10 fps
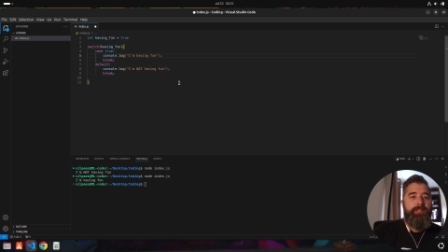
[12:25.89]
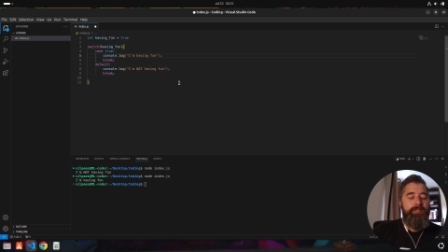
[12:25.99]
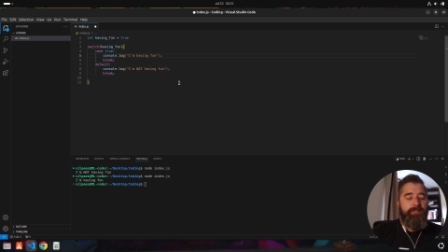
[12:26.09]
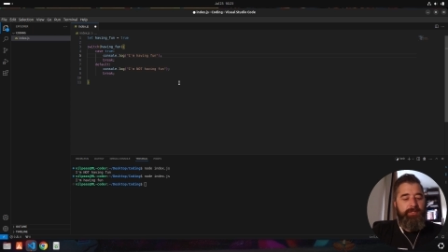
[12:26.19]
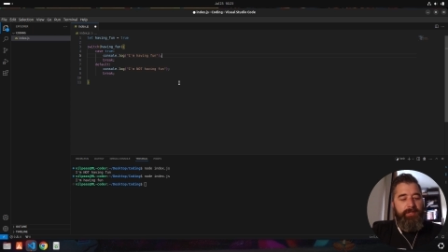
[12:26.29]

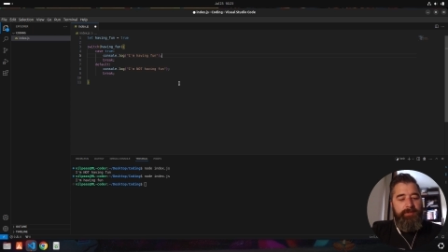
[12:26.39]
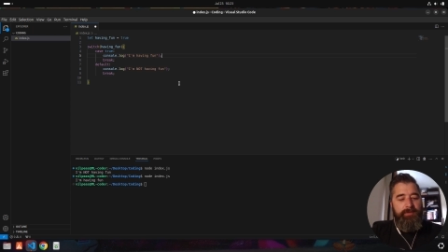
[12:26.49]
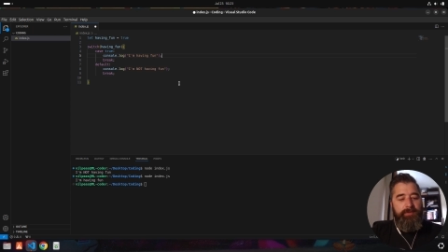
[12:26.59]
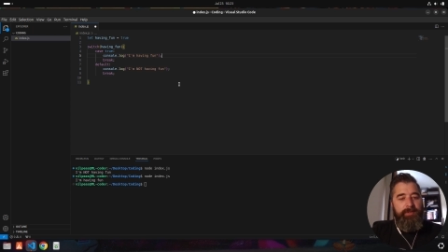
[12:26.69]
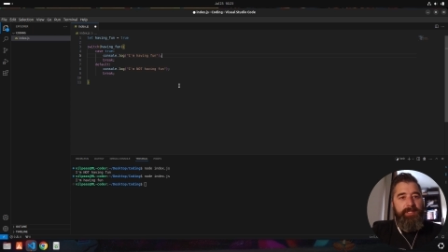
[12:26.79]
So
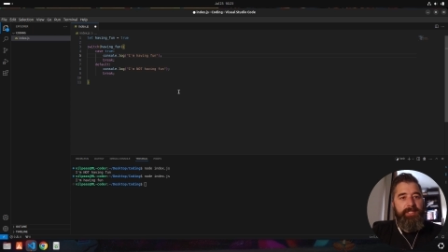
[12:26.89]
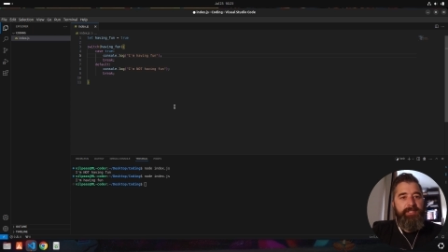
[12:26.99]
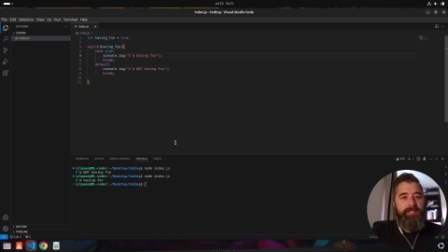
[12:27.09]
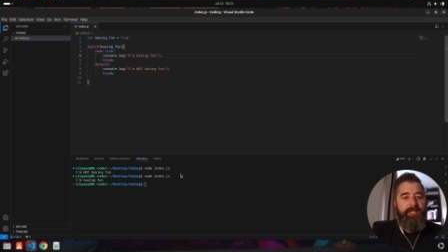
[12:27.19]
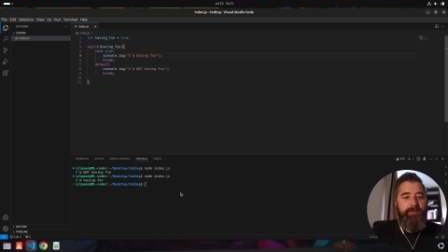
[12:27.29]
let's
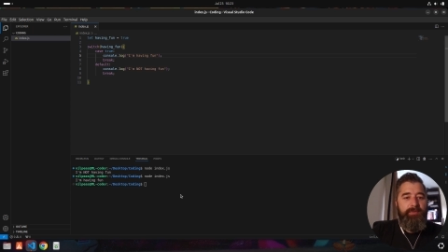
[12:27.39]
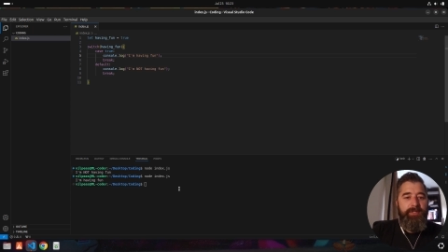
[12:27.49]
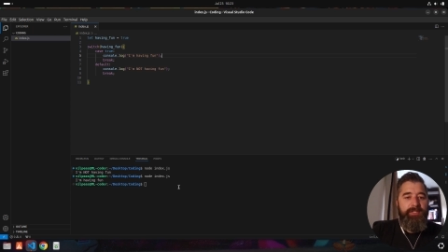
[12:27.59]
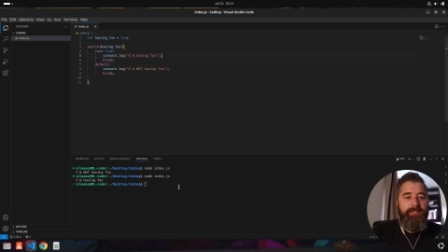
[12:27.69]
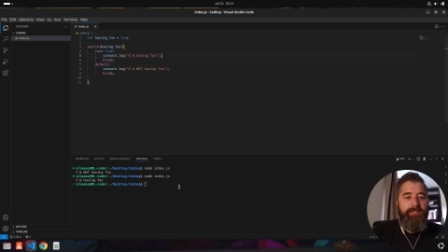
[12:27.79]
see what
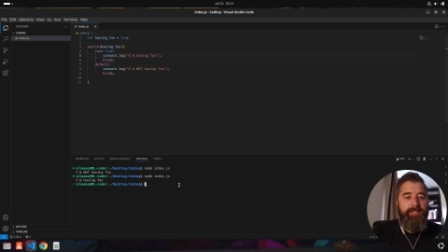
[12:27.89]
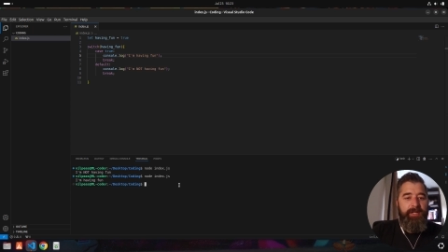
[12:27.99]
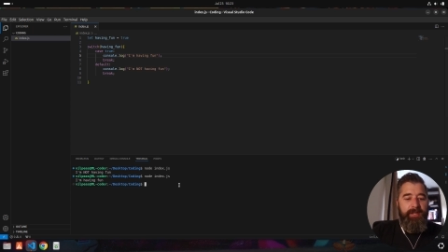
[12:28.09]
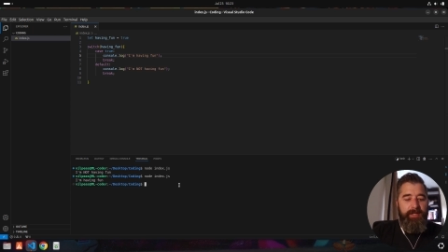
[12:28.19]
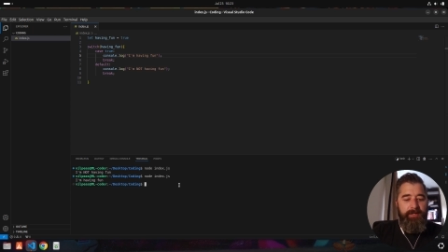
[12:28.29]
this is saying
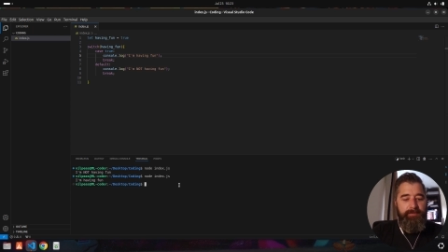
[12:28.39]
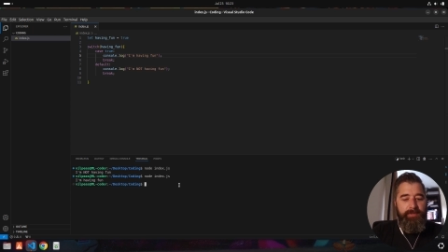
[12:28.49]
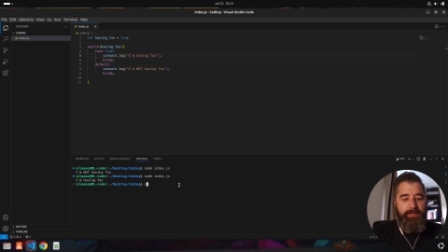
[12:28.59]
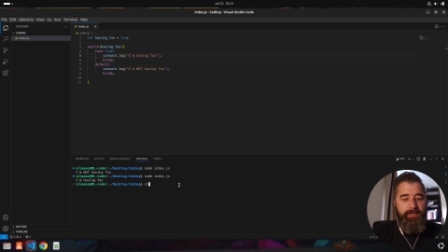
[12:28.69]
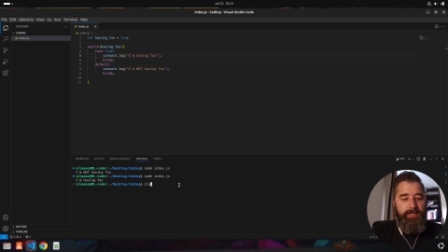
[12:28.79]
now.
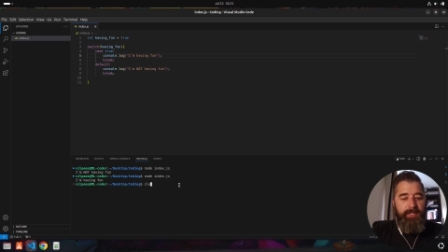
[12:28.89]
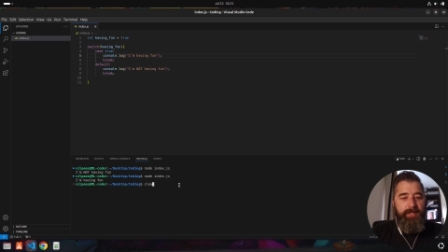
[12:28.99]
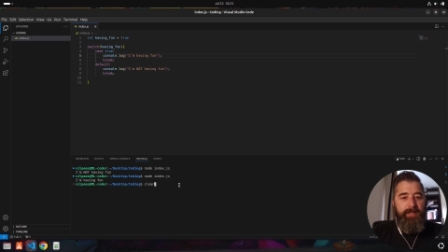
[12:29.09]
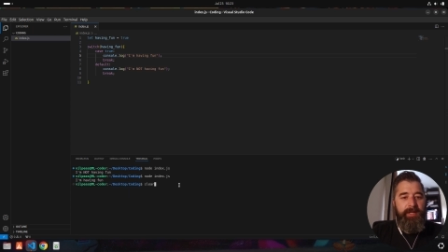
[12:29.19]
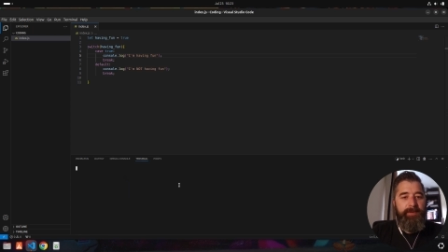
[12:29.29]
Let's clear
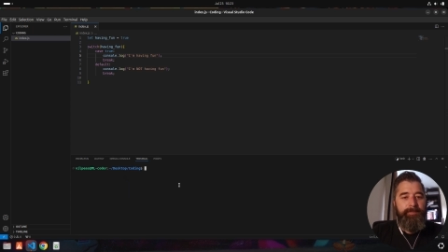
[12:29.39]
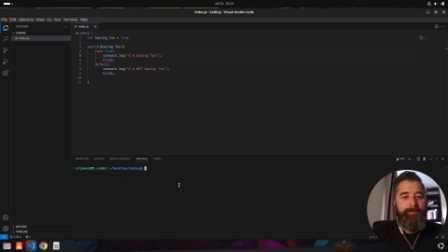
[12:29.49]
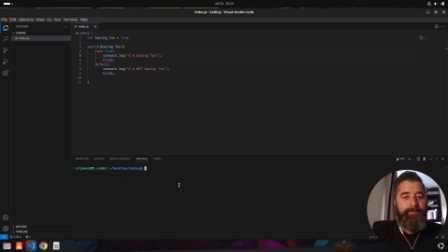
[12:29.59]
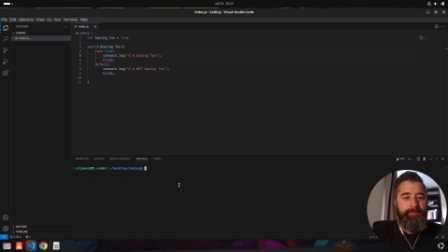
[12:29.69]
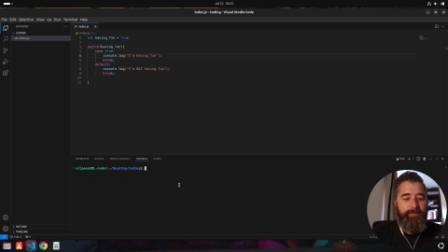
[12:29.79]
that
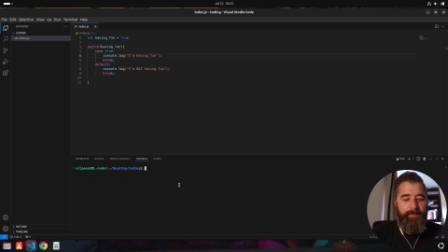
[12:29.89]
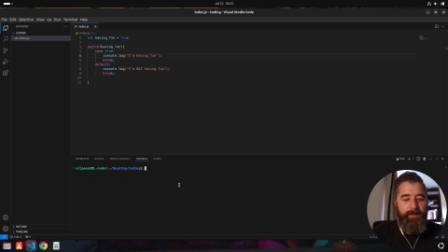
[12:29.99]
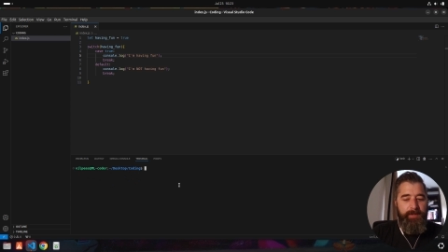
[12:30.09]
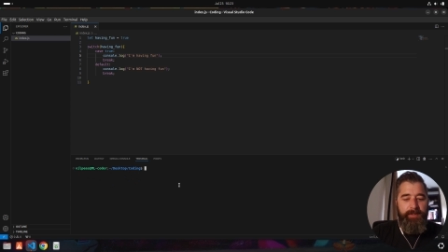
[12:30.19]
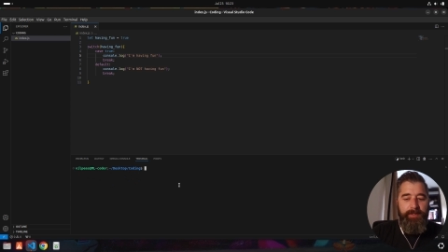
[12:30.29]

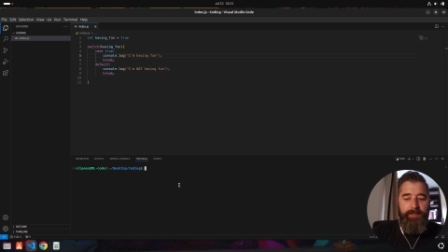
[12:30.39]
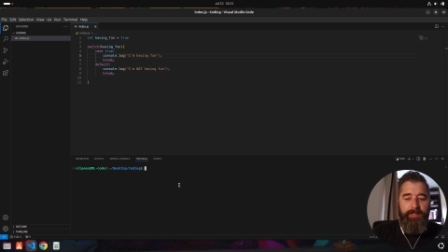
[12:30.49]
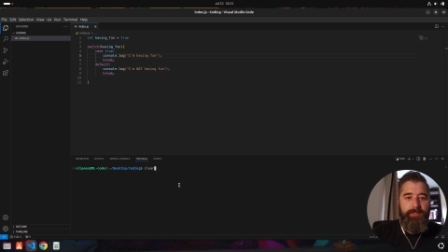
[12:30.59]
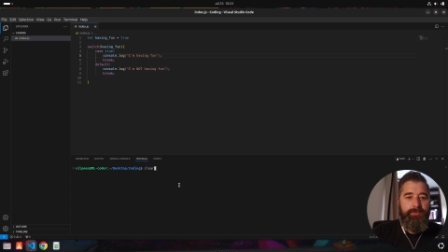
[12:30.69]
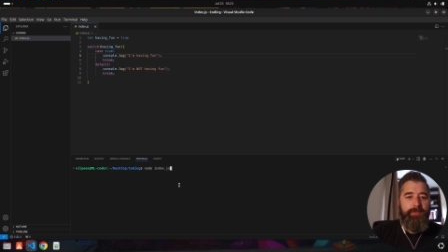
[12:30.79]
and
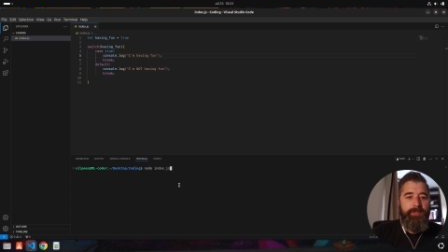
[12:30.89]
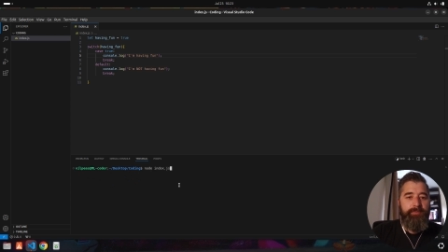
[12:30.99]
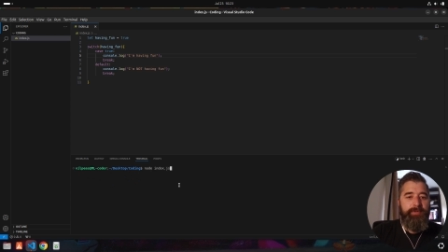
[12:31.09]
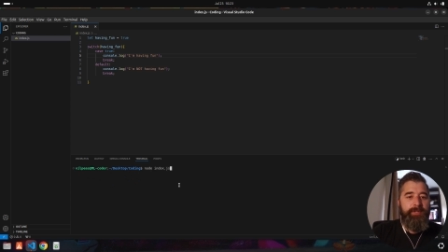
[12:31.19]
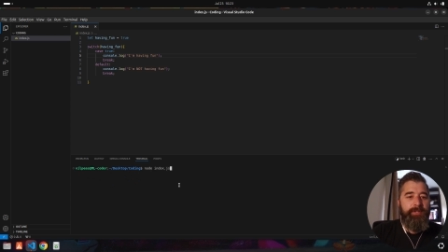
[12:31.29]
let's run the
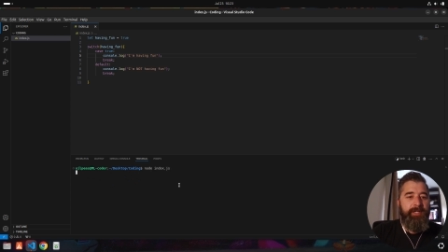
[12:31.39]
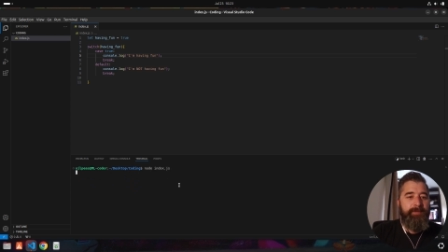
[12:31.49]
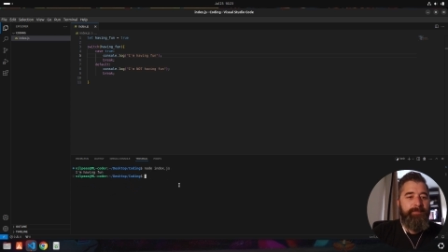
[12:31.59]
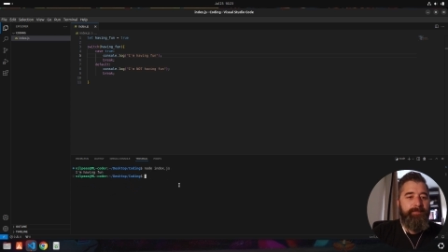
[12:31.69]
program.